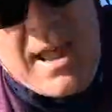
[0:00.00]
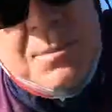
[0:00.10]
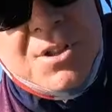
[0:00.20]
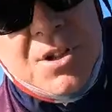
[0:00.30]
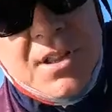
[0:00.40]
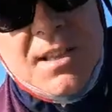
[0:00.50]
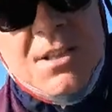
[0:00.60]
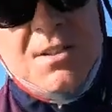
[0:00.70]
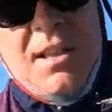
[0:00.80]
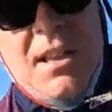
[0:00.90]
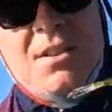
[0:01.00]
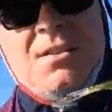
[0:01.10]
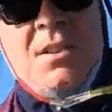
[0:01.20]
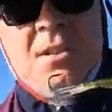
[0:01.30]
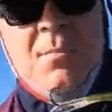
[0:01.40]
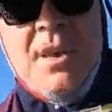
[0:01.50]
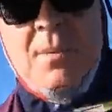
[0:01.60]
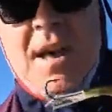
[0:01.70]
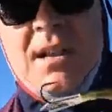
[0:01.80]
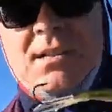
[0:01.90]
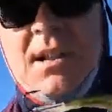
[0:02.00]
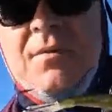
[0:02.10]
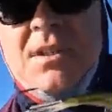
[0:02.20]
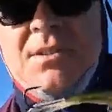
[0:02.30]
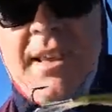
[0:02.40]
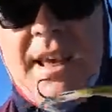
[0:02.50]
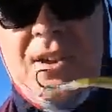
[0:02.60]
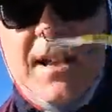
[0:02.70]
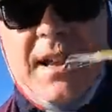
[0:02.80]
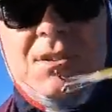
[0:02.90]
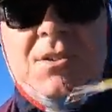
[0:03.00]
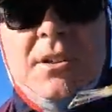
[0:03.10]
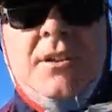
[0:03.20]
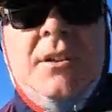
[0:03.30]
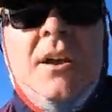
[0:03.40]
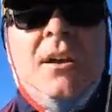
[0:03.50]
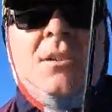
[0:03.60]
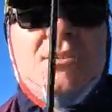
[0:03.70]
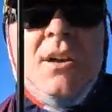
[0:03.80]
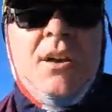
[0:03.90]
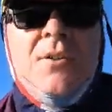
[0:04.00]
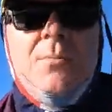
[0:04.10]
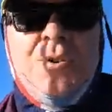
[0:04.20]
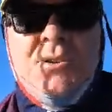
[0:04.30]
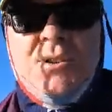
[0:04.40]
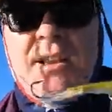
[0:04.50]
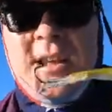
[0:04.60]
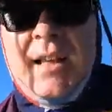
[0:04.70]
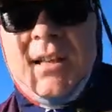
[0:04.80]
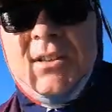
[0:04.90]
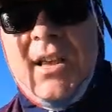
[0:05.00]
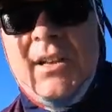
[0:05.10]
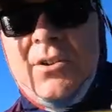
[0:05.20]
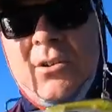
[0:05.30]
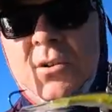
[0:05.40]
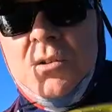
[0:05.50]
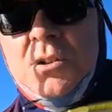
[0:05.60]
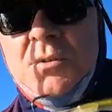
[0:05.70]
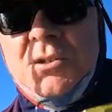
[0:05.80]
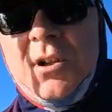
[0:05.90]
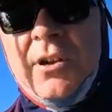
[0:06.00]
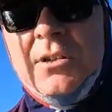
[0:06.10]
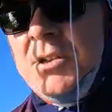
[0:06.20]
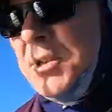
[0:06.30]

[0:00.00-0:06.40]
Absolutely stinks. The big bass love this, they go nuts on it. So put garlic scent on all lures guys. So